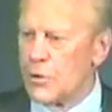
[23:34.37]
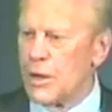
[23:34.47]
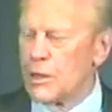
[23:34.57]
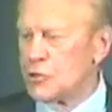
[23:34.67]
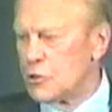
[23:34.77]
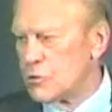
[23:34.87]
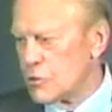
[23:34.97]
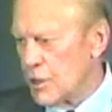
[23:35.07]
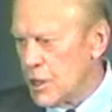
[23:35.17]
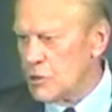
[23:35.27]
nations,
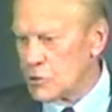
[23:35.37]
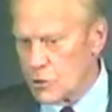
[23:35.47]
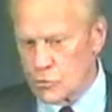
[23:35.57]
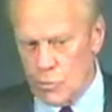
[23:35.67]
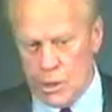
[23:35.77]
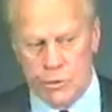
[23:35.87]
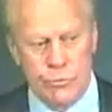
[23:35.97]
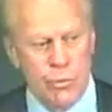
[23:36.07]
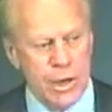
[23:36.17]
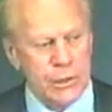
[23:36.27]
east as well
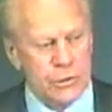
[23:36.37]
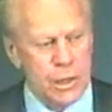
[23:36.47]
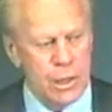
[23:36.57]
as west,